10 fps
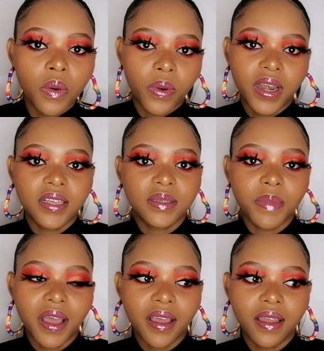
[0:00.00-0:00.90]
when I
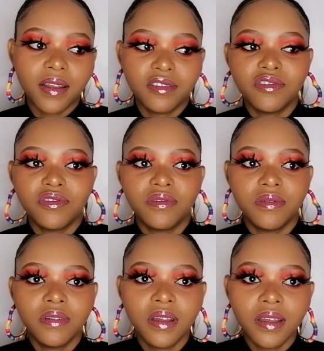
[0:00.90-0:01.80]
smile, you know,
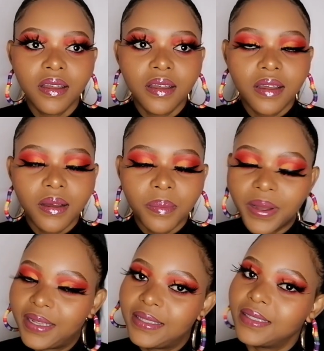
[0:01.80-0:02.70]

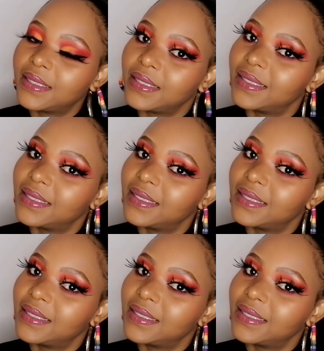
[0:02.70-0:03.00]
but